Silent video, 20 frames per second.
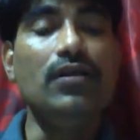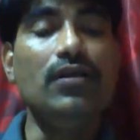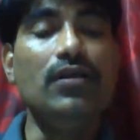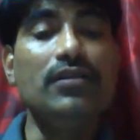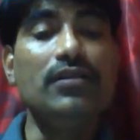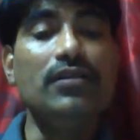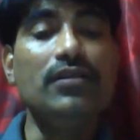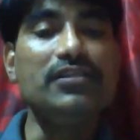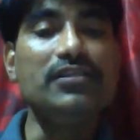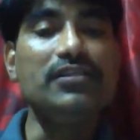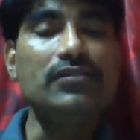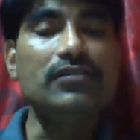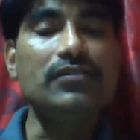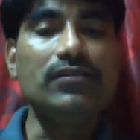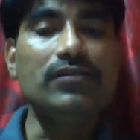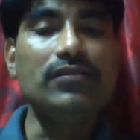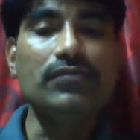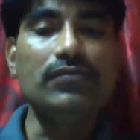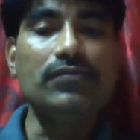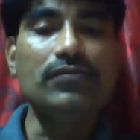The
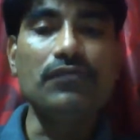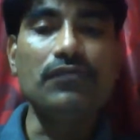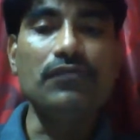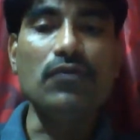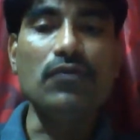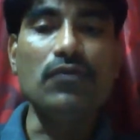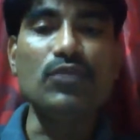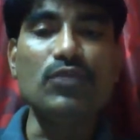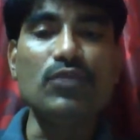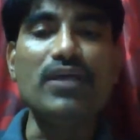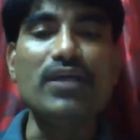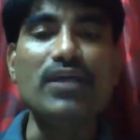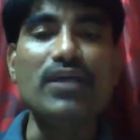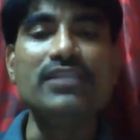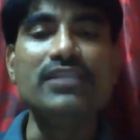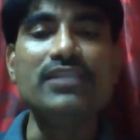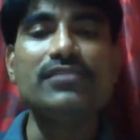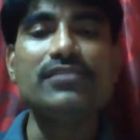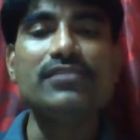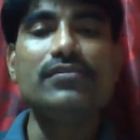fourth one
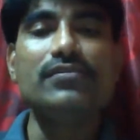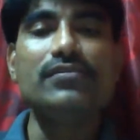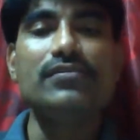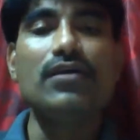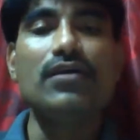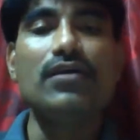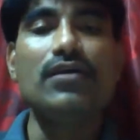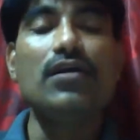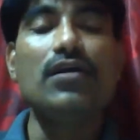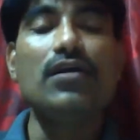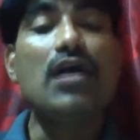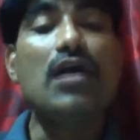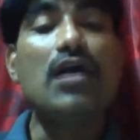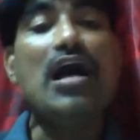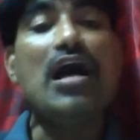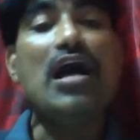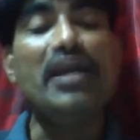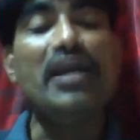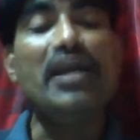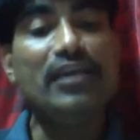is
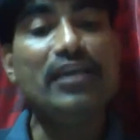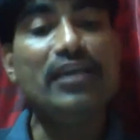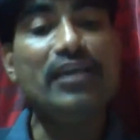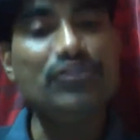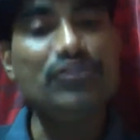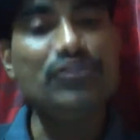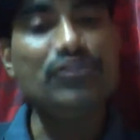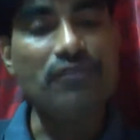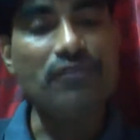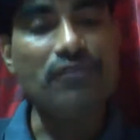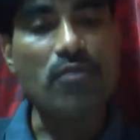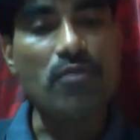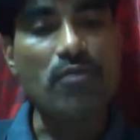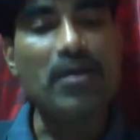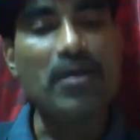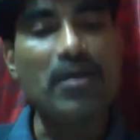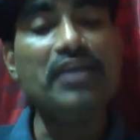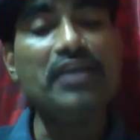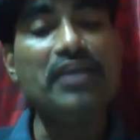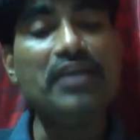ing form.
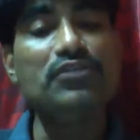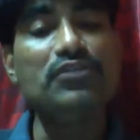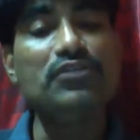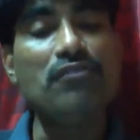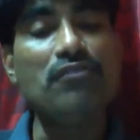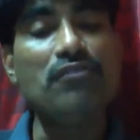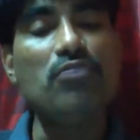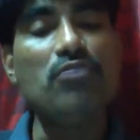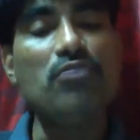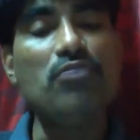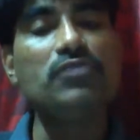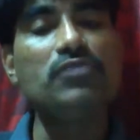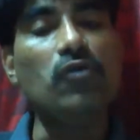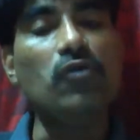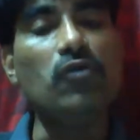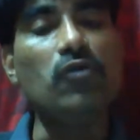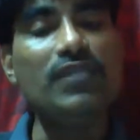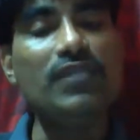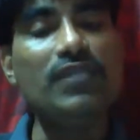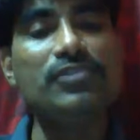Ing form is
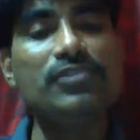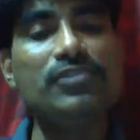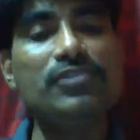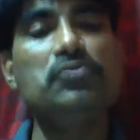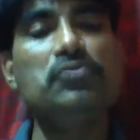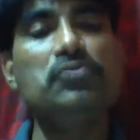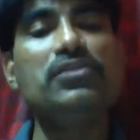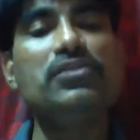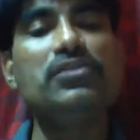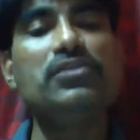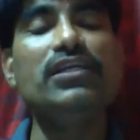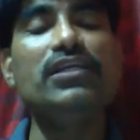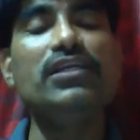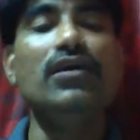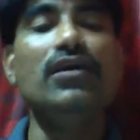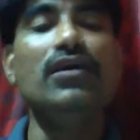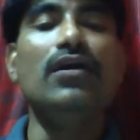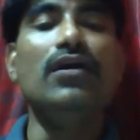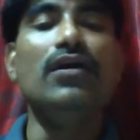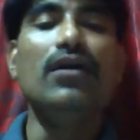always used in
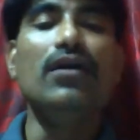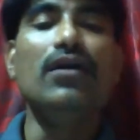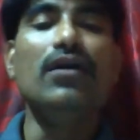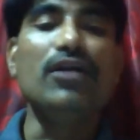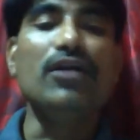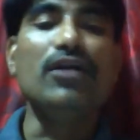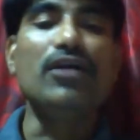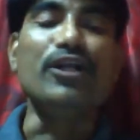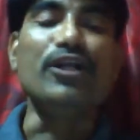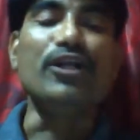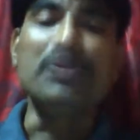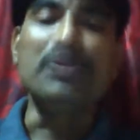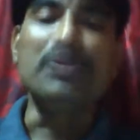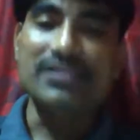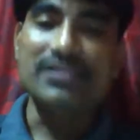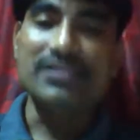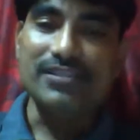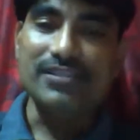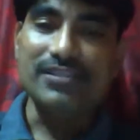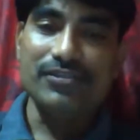continuous
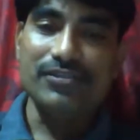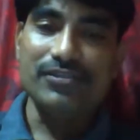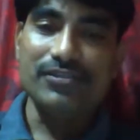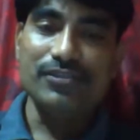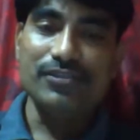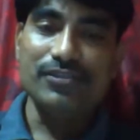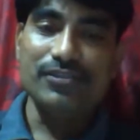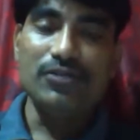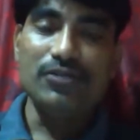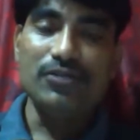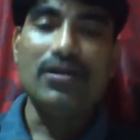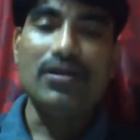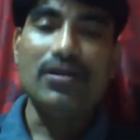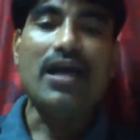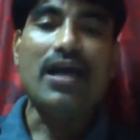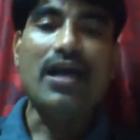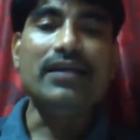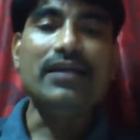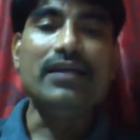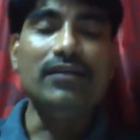tense,
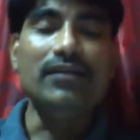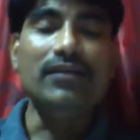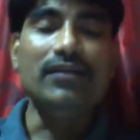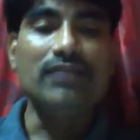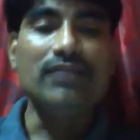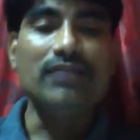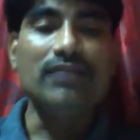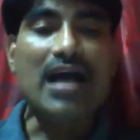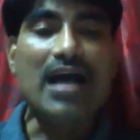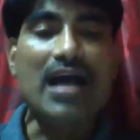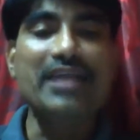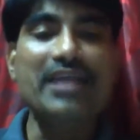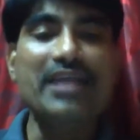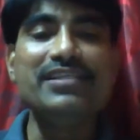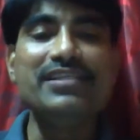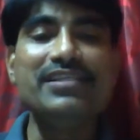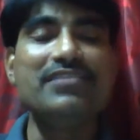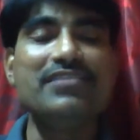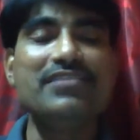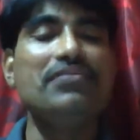and the ing
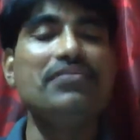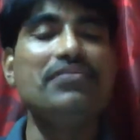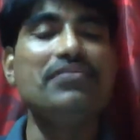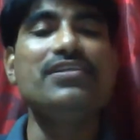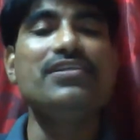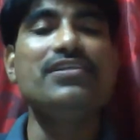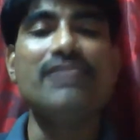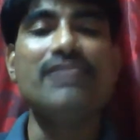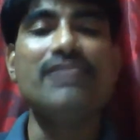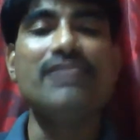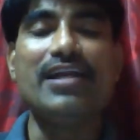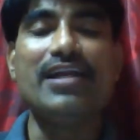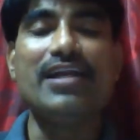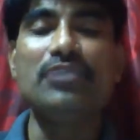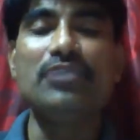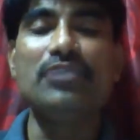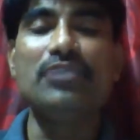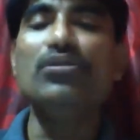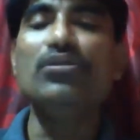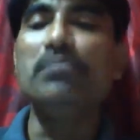suffix is added
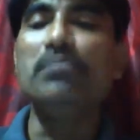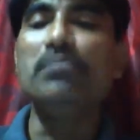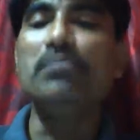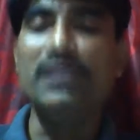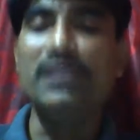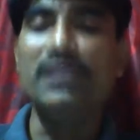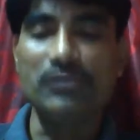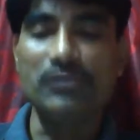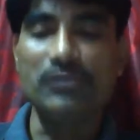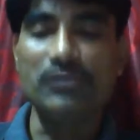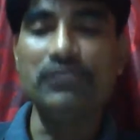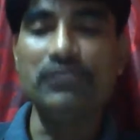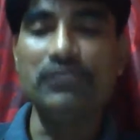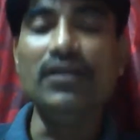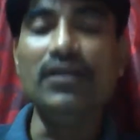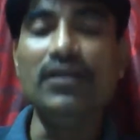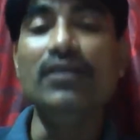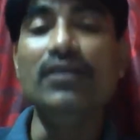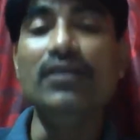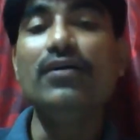to the base of the
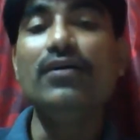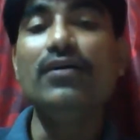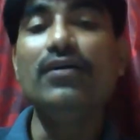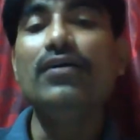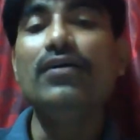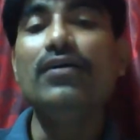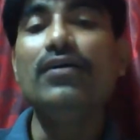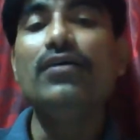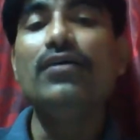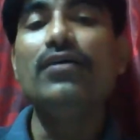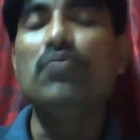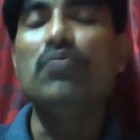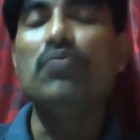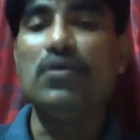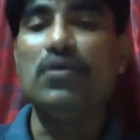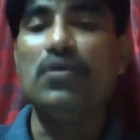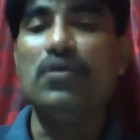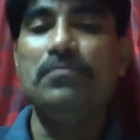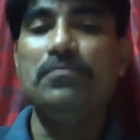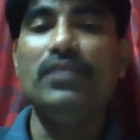
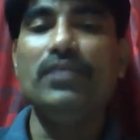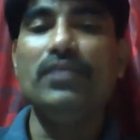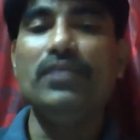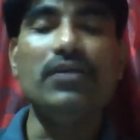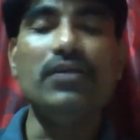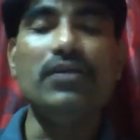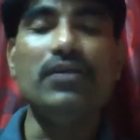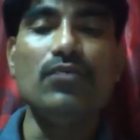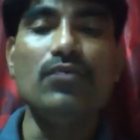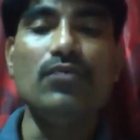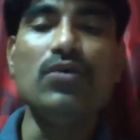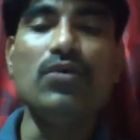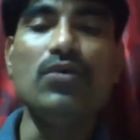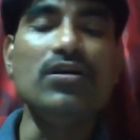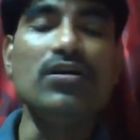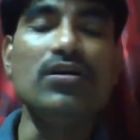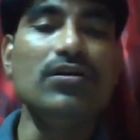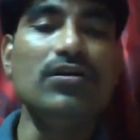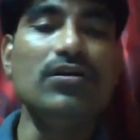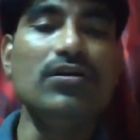verb, like work,
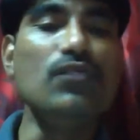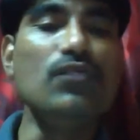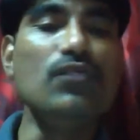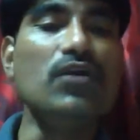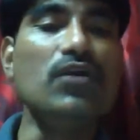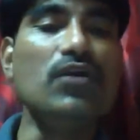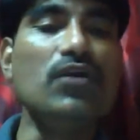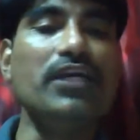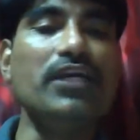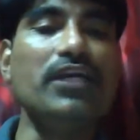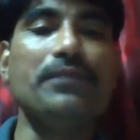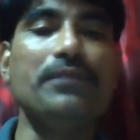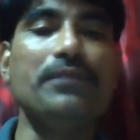working.